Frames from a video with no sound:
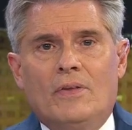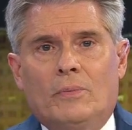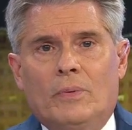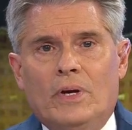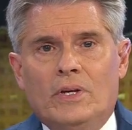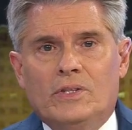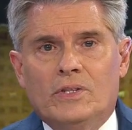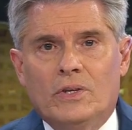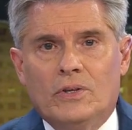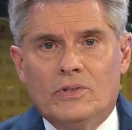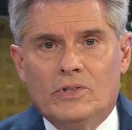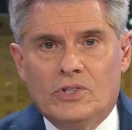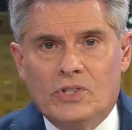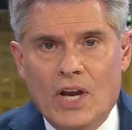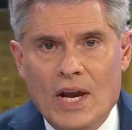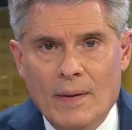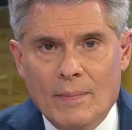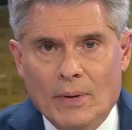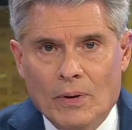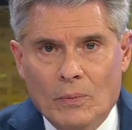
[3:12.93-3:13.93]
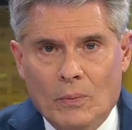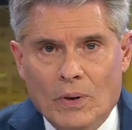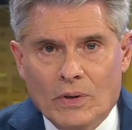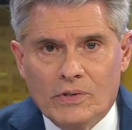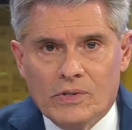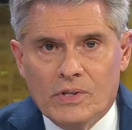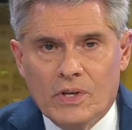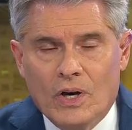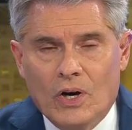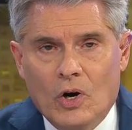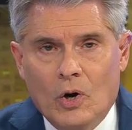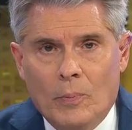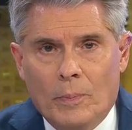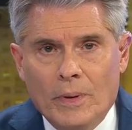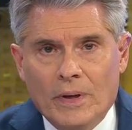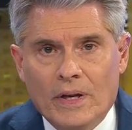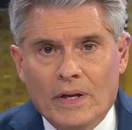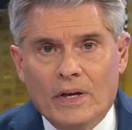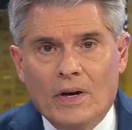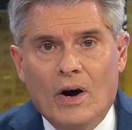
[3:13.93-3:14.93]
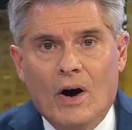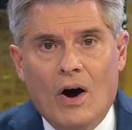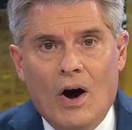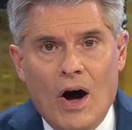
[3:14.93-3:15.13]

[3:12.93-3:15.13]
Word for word: the regional chamber wants to open an